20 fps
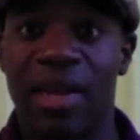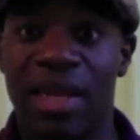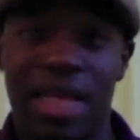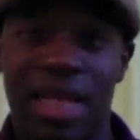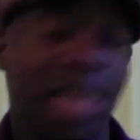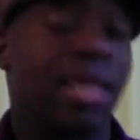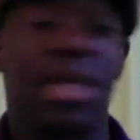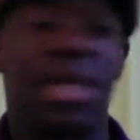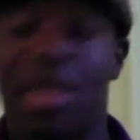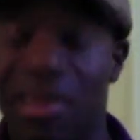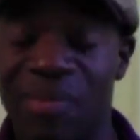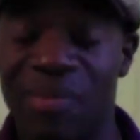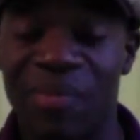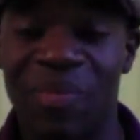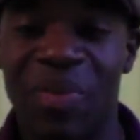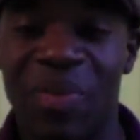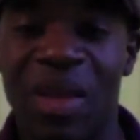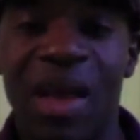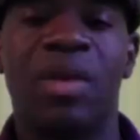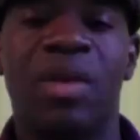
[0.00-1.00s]
That's it.
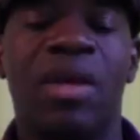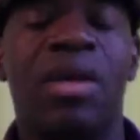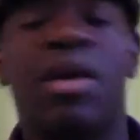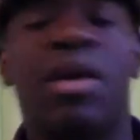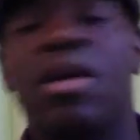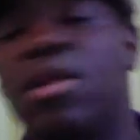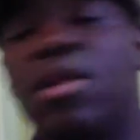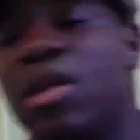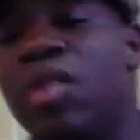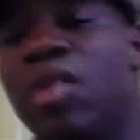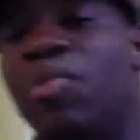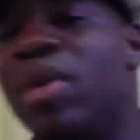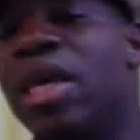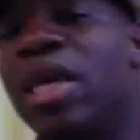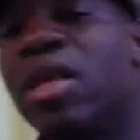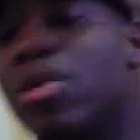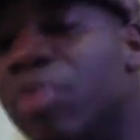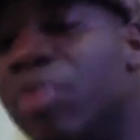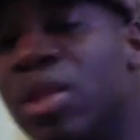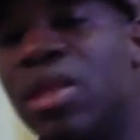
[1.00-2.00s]
So the
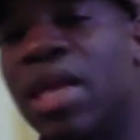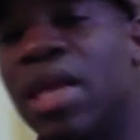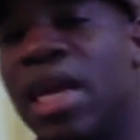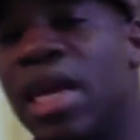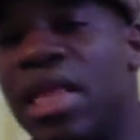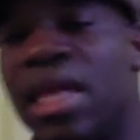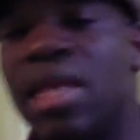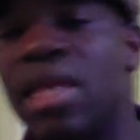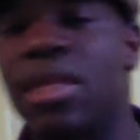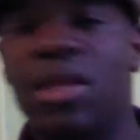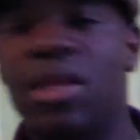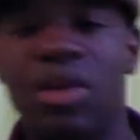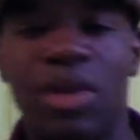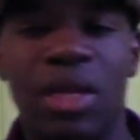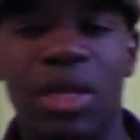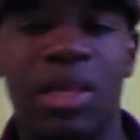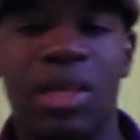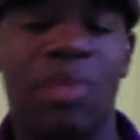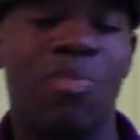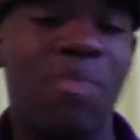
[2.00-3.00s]
biggest mistake that
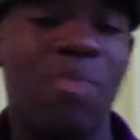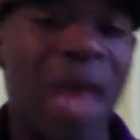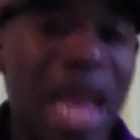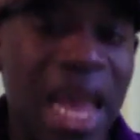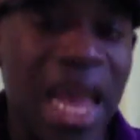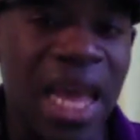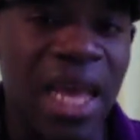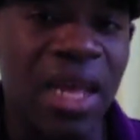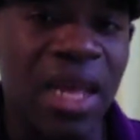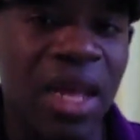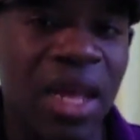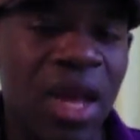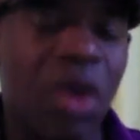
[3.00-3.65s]
students make